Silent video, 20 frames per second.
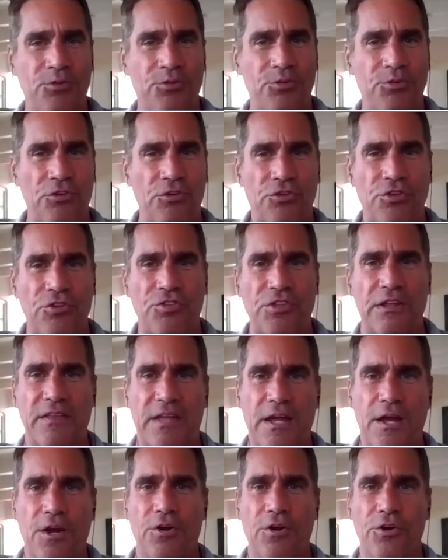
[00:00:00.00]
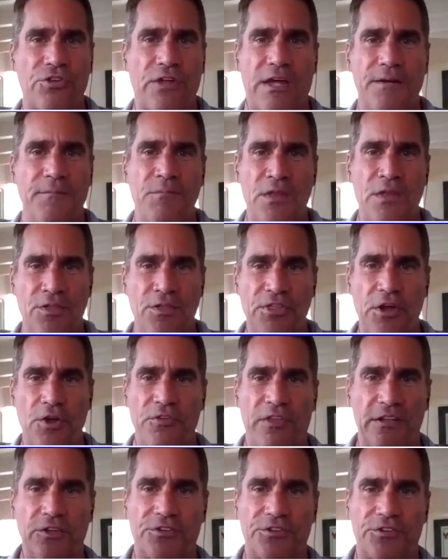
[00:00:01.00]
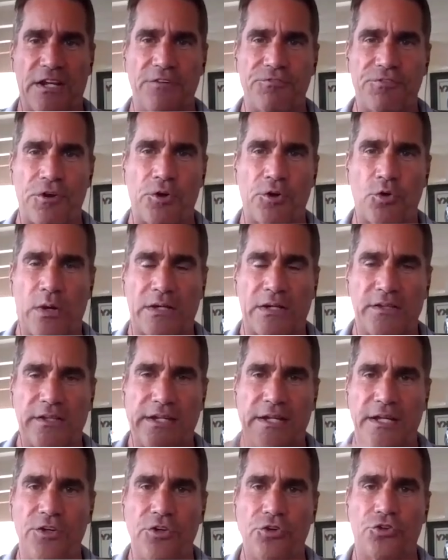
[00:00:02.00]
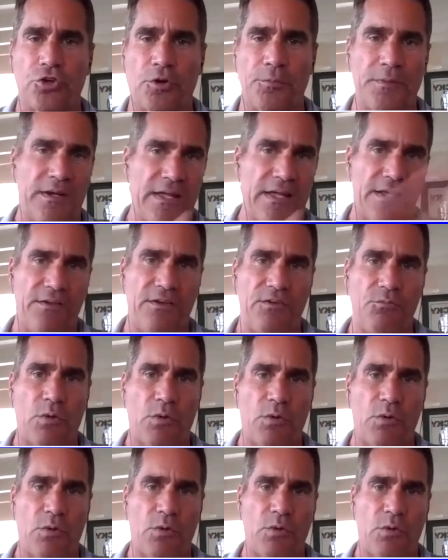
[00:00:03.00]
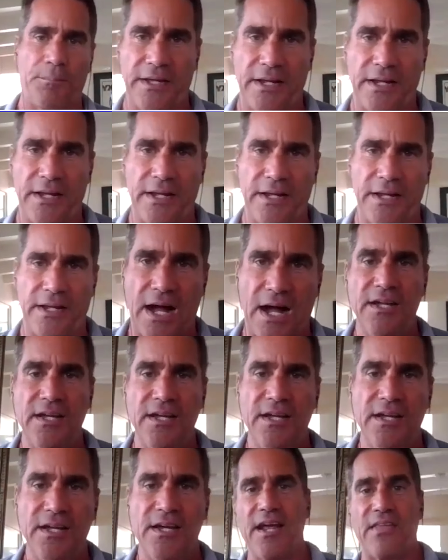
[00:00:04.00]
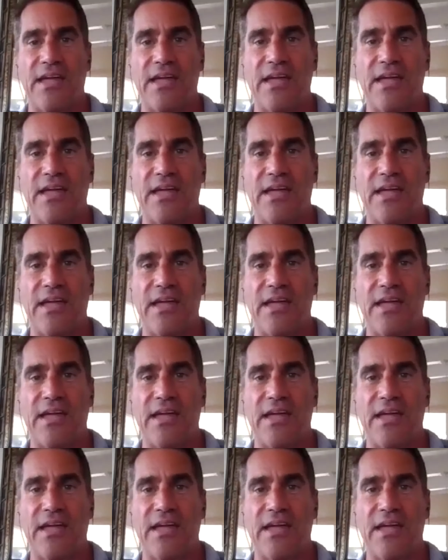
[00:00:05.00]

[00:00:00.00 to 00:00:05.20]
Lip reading: So that was the interesting thing there is that there they looked at it very quickly and determined that and wanted to play on.